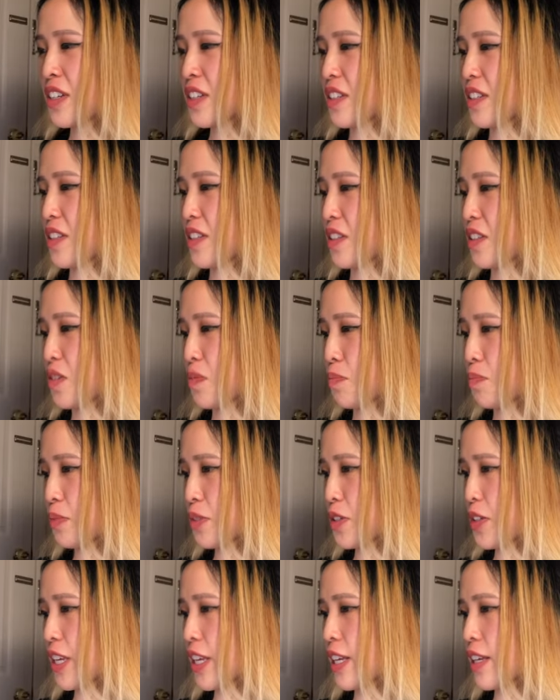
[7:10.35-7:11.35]
Another little
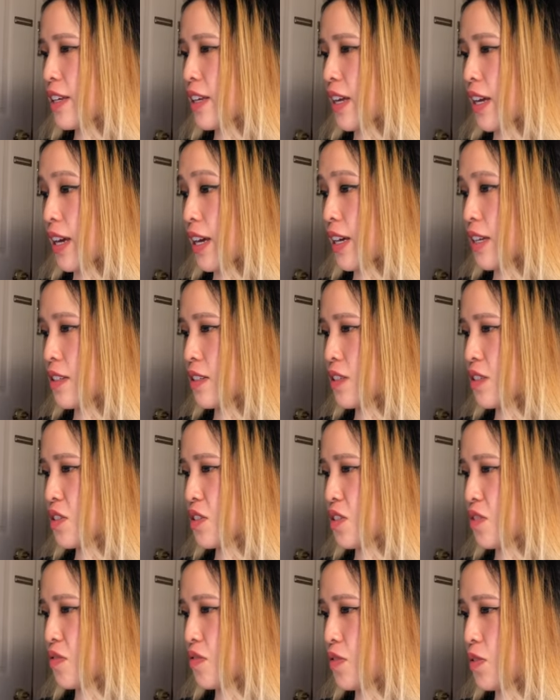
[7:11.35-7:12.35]
birdie and
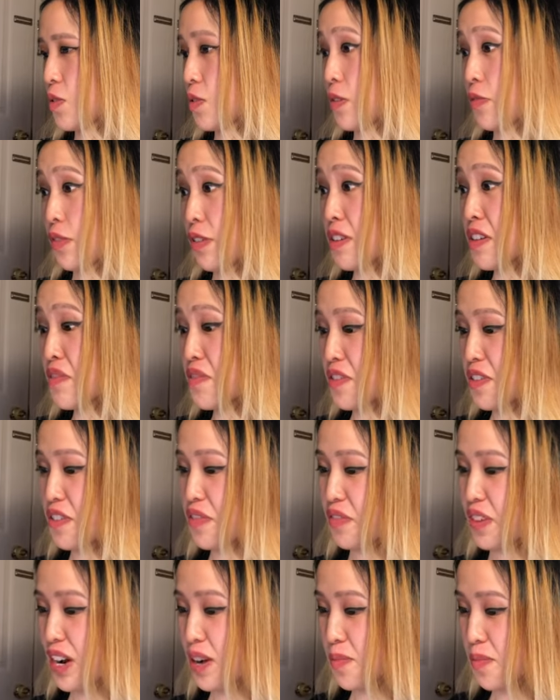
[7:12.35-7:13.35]
sunflora. Very, very
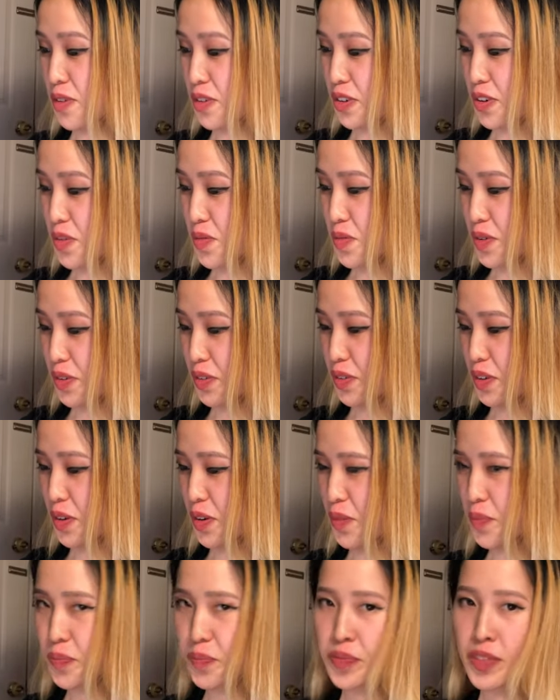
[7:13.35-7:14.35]
vibrant artwork there.